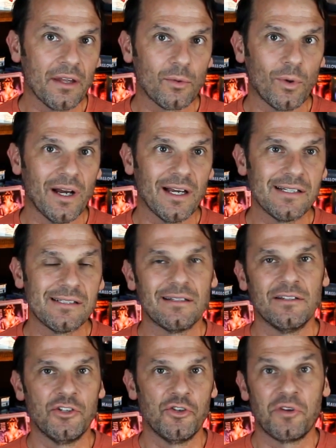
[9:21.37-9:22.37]
Otherwise,
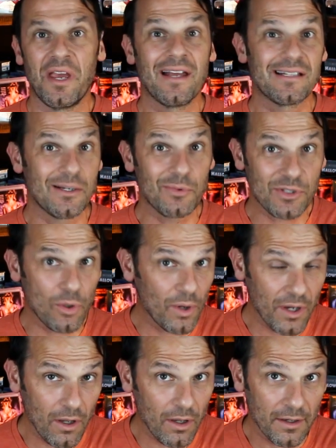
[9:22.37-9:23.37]
you can't see what's
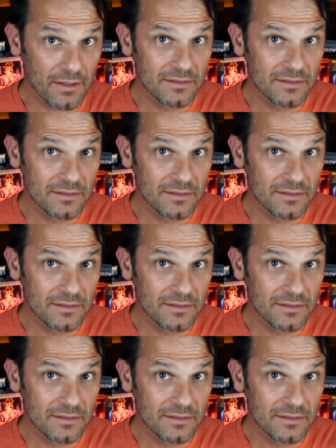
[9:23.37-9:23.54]
going on.